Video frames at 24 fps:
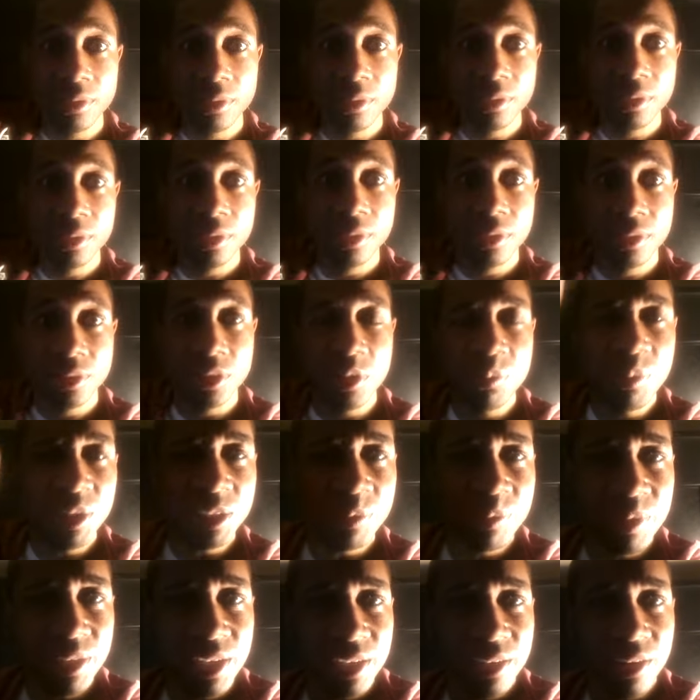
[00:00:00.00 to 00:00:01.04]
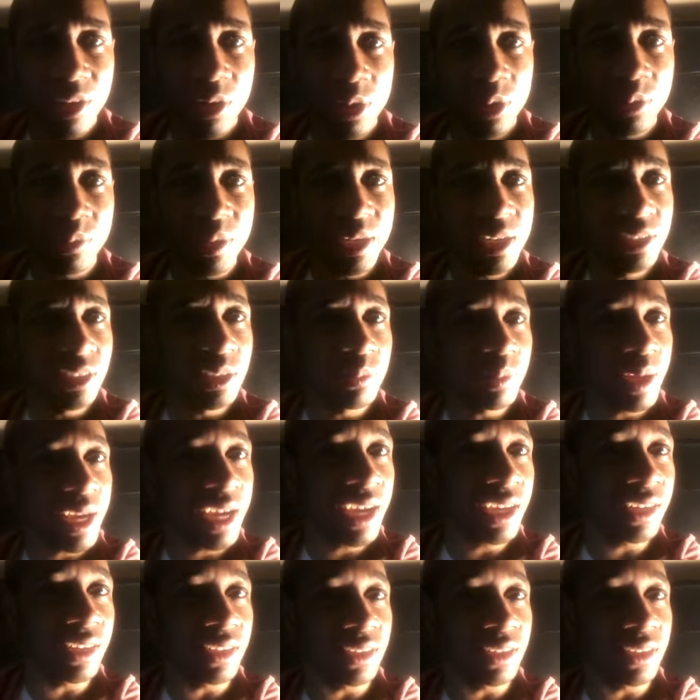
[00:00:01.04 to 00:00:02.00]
you must be getting hungry. Here's some candy.